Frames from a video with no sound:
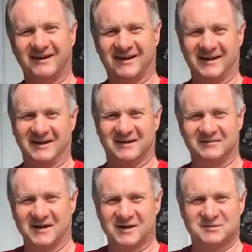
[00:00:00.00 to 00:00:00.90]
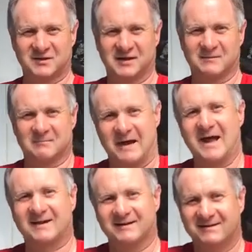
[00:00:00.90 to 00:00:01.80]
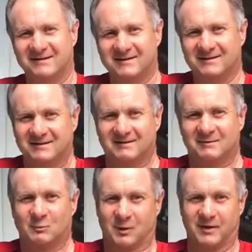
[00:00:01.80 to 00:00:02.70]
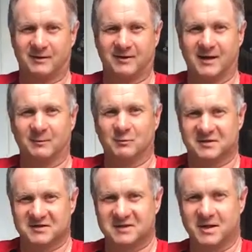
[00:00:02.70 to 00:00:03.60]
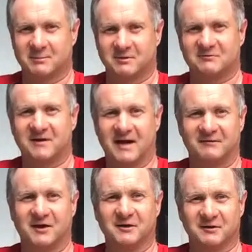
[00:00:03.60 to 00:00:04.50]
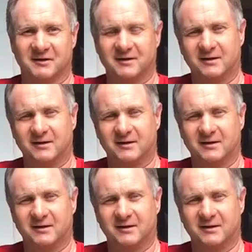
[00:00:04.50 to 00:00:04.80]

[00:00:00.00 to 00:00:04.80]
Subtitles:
Hey, thanks for coming back. We're here again with the Saber 500,